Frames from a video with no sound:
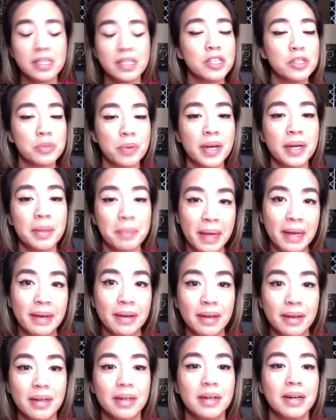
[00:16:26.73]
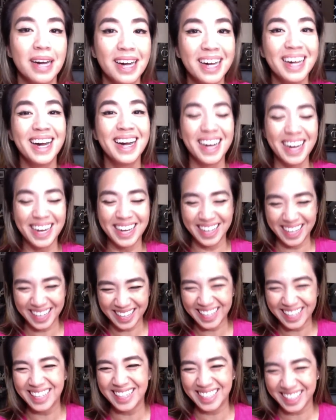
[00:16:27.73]
That's right, Amanda.
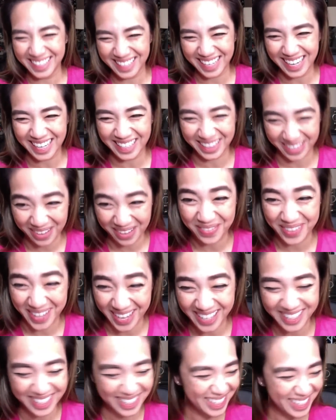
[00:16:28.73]
I love that.